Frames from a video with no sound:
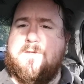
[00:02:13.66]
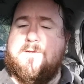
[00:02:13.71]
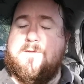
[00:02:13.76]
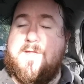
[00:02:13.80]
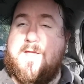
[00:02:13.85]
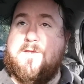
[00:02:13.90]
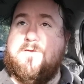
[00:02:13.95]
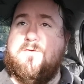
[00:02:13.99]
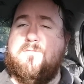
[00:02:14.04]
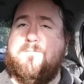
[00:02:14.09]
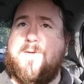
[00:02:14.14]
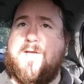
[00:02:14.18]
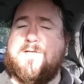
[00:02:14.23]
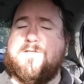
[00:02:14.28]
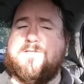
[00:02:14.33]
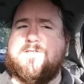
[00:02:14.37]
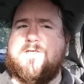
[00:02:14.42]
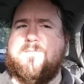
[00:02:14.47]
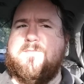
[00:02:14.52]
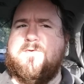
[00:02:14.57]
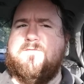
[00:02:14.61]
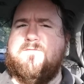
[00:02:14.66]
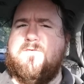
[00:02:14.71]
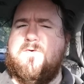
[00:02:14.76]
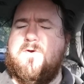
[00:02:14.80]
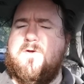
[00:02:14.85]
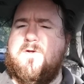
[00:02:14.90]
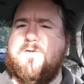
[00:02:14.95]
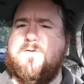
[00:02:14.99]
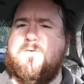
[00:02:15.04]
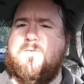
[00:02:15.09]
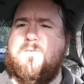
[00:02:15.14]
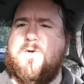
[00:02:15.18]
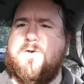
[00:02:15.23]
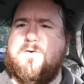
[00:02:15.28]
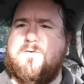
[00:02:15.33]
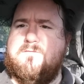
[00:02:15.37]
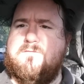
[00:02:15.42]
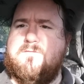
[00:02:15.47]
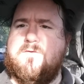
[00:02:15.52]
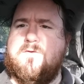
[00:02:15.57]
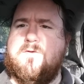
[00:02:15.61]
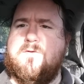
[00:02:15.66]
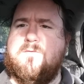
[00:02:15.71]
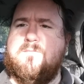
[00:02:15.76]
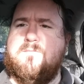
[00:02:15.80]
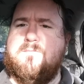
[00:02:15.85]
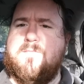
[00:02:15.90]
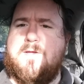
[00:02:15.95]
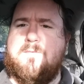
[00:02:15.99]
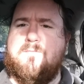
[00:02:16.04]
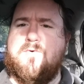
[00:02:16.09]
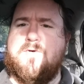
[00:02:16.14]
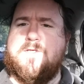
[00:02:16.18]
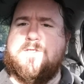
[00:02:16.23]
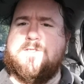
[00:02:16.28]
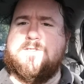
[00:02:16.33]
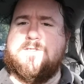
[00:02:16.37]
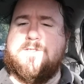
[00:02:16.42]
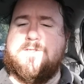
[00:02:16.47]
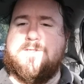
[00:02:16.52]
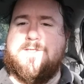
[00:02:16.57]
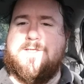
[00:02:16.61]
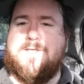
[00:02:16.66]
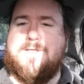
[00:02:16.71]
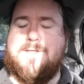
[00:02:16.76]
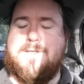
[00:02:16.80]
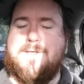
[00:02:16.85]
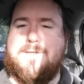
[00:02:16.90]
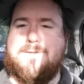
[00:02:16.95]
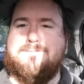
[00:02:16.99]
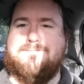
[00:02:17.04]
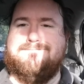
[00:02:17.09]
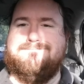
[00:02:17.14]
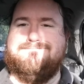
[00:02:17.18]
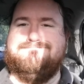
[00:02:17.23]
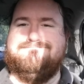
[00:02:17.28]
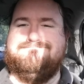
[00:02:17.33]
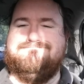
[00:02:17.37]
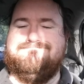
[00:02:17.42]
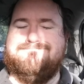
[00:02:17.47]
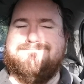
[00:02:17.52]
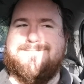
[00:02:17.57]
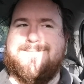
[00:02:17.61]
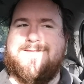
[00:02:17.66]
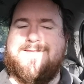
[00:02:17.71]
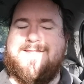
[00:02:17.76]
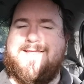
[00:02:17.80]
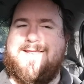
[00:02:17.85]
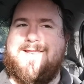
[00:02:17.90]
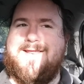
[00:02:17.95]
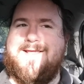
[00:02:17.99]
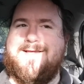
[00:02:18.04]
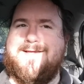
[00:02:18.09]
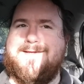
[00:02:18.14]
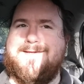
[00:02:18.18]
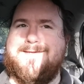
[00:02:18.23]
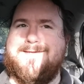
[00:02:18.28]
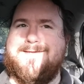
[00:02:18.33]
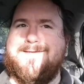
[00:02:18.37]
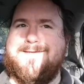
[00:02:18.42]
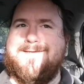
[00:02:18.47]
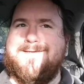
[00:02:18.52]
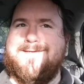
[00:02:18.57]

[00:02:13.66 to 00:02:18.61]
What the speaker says: thank you, Pat Summitt, for all the wonderful memories and the